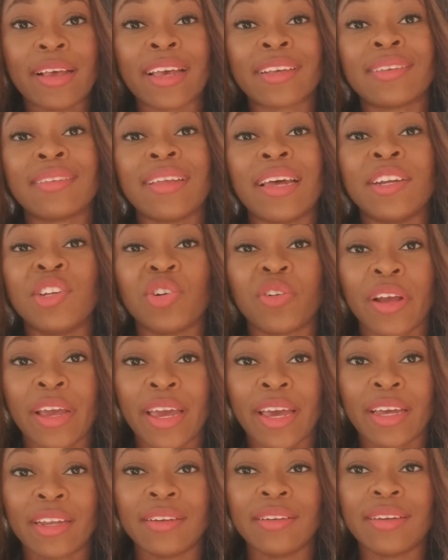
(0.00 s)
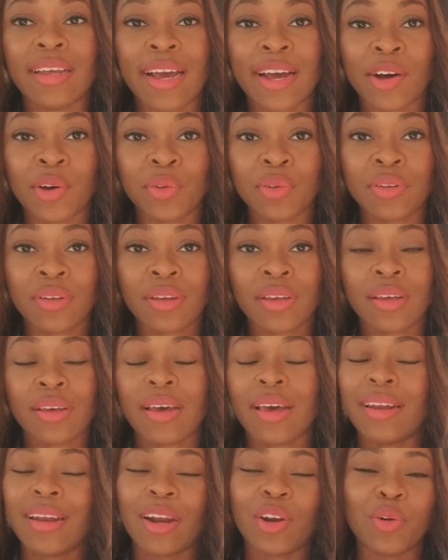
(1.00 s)
Extend your hand down,
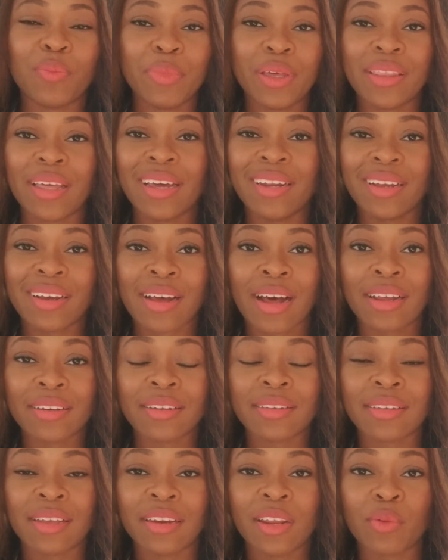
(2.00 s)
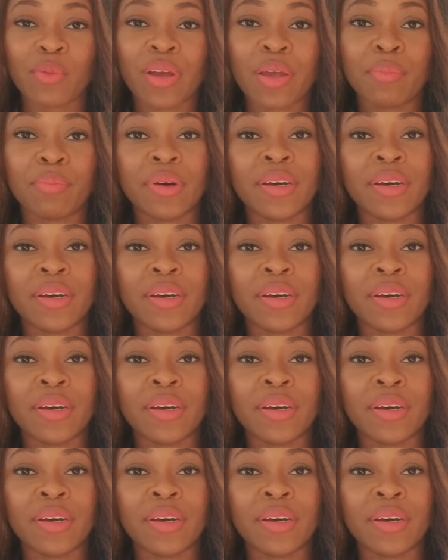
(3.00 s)
and I don't mean that in a condescending way,